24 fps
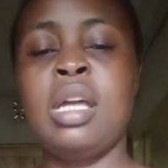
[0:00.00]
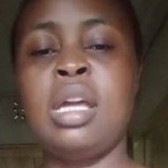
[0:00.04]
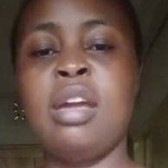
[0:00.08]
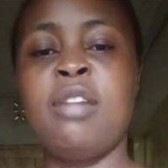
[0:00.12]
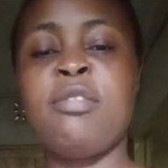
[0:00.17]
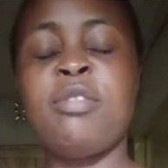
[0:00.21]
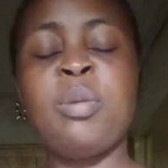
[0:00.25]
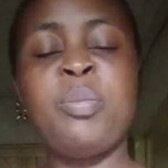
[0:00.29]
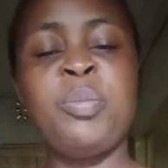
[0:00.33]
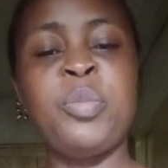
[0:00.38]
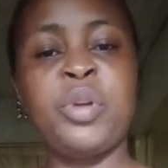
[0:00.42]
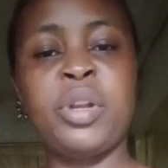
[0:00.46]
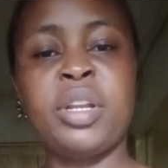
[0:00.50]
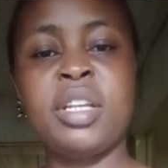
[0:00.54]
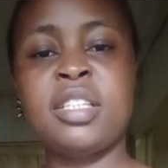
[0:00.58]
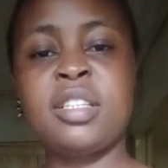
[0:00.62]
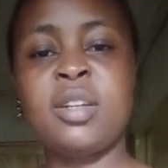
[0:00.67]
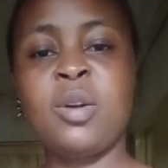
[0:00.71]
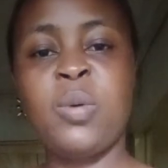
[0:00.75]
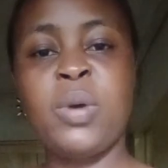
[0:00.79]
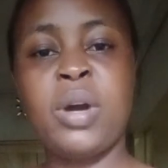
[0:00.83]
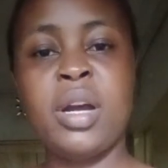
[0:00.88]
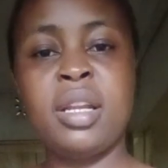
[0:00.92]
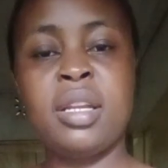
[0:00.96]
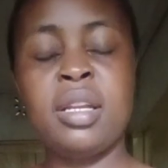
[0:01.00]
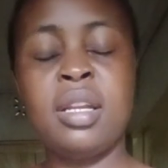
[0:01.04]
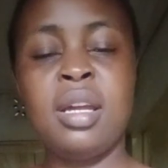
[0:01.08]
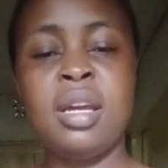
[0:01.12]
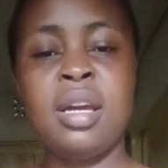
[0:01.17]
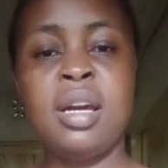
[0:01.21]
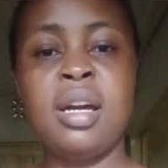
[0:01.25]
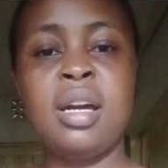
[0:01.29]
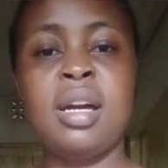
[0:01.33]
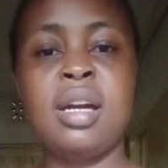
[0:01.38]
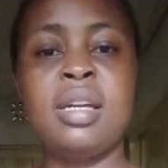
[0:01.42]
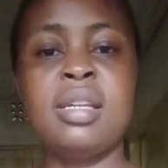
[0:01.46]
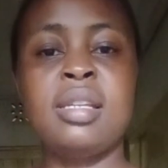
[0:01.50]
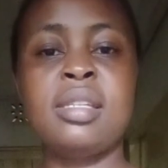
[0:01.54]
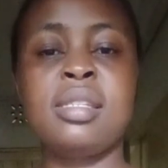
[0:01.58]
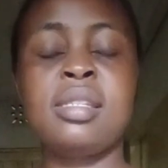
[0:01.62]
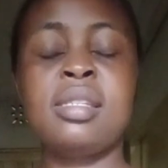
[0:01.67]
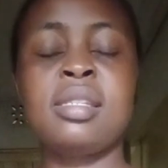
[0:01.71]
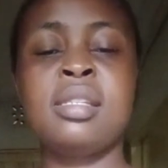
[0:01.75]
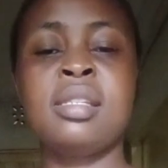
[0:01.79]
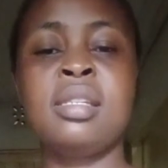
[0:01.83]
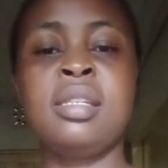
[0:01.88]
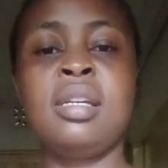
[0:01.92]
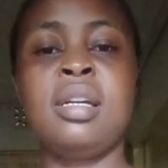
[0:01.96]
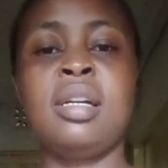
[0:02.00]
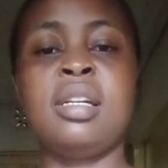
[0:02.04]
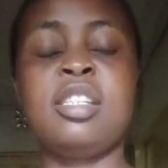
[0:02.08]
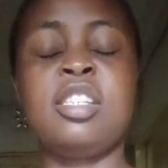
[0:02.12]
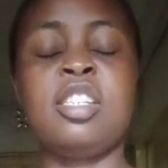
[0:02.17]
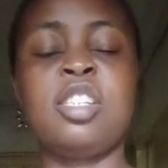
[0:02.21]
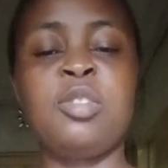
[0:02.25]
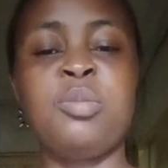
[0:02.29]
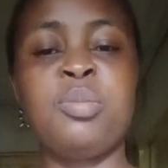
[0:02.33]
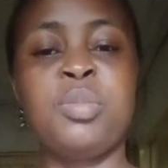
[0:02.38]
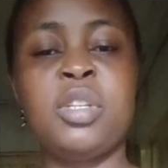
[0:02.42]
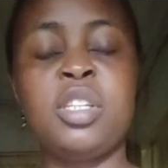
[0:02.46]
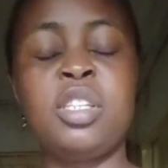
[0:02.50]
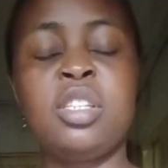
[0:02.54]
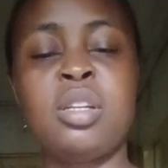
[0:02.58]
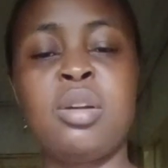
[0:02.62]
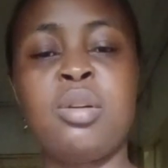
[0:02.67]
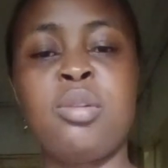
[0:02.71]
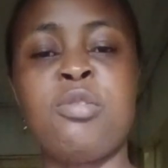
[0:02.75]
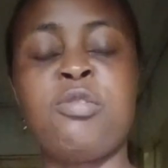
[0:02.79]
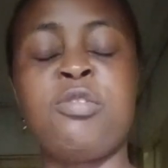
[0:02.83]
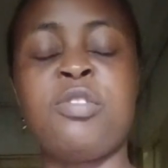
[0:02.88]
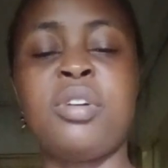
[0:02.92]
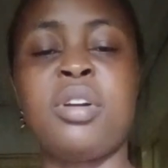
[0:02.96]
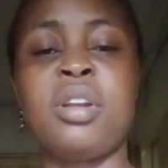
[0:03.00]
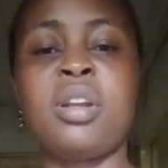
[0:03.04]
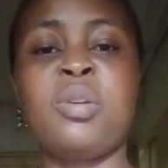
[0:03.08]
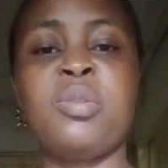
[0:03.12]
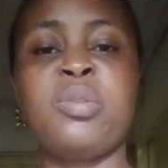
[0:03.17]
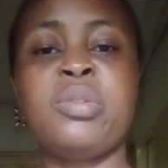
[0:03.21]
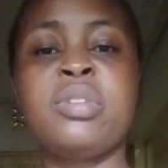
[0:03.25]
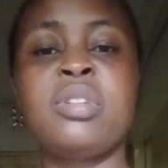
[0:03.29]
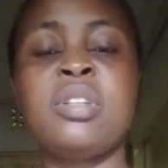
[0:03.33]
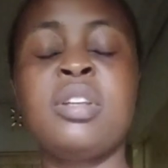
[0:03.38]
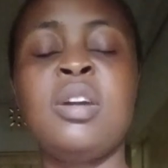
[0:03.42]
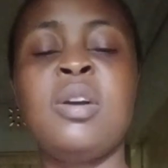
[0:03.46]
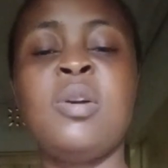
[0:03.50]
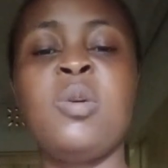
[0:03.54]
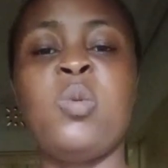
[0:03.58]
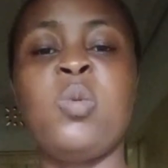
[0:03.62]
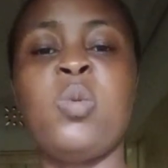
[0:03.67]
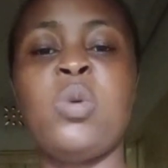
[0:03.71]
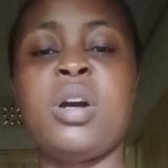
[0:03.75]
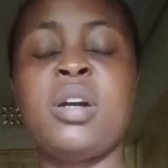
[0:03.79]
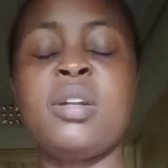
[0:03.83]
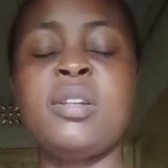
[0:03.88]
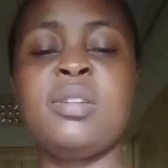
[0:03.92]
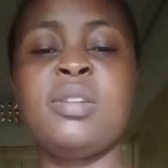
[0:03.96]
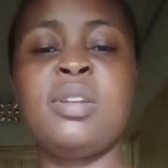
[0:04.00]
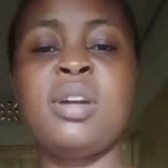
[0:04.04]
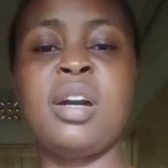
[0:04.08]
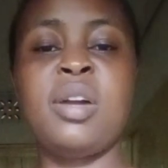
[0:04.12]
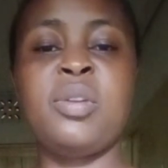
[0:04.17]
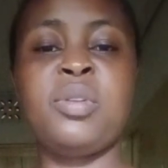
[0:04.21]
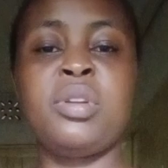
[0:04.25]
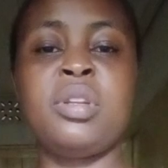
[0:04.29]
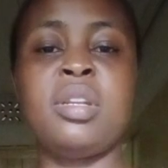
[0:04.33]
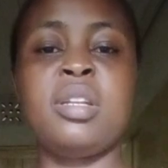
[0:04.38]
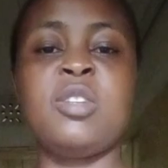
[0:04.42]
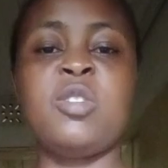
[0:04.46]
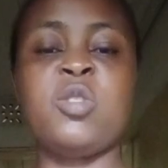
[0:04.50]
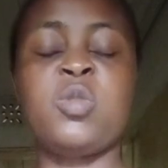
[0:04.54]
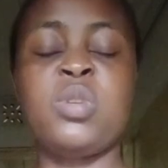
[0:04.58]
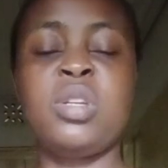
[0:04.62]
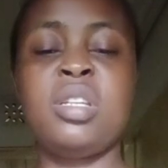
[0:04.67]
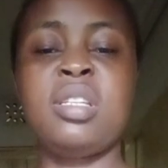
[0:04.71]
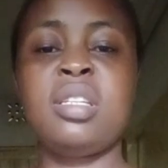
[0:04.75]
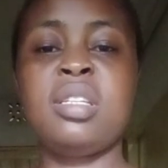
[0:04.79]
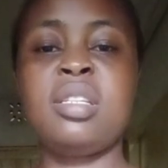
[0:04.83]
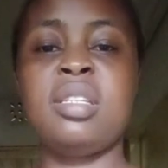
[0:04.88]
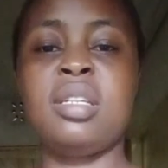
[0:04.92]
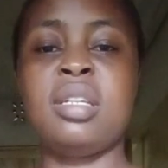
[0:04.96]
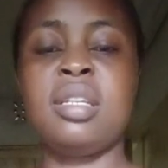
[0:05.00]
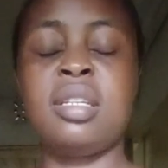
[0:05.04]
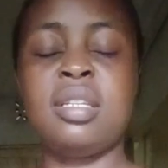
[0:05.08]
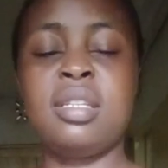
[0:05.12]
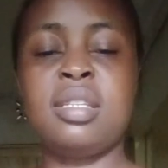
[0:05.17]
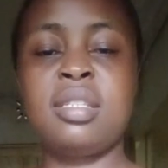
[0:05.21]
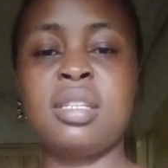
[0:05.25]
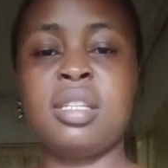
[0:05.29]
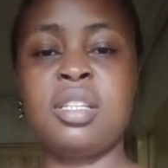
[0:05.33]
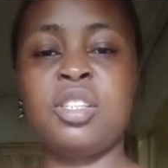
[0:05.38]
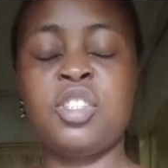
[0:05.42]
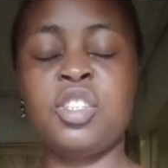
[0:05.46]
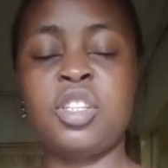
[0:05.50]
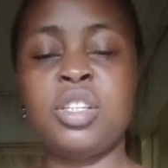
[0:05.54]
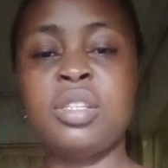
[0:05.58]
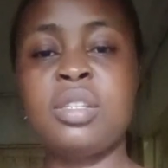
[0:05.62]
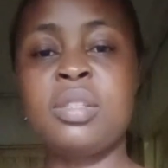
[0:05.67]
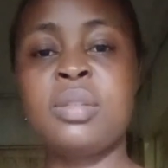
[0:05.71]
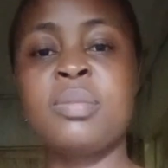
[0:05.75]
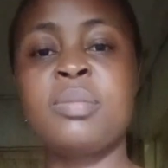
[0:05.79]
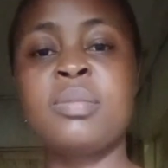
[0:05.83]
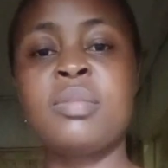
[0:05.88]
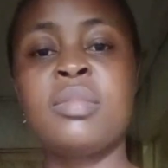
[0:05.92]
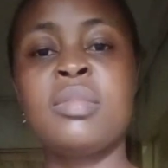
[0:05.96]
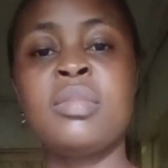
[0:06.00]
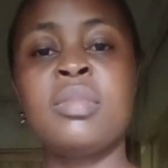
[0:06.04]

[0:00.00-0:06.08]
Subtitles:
evaporator 1 has a temperature of around 120 degrees Celsius.